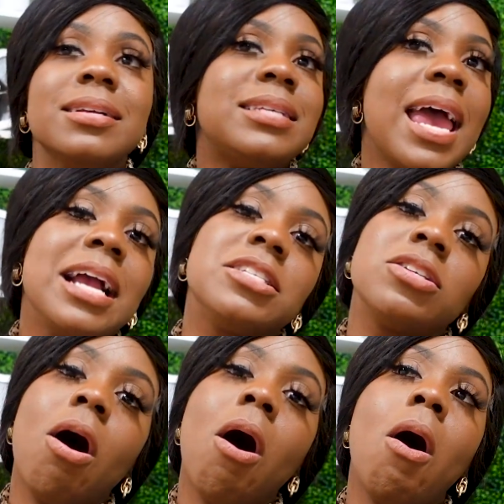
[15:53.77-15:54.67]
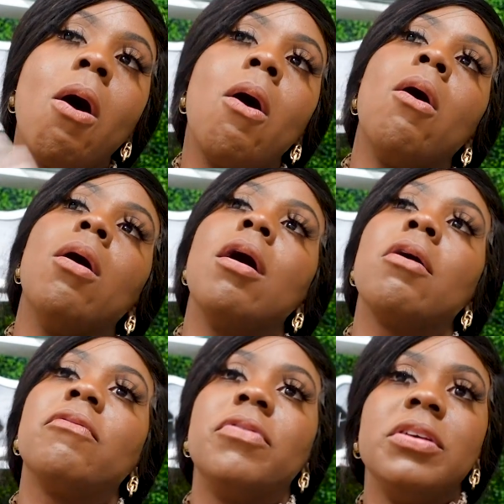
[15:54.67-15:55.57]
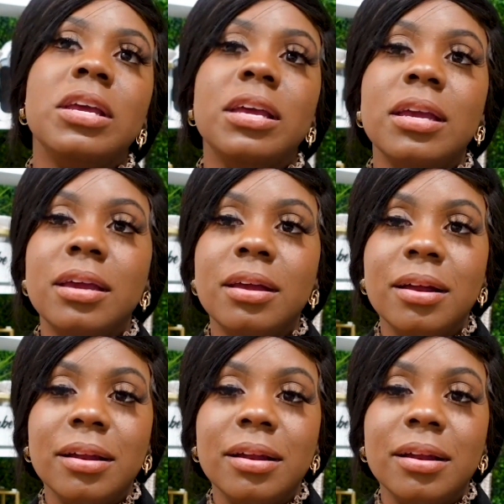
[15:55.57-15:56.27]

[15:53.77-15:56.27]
takes all of the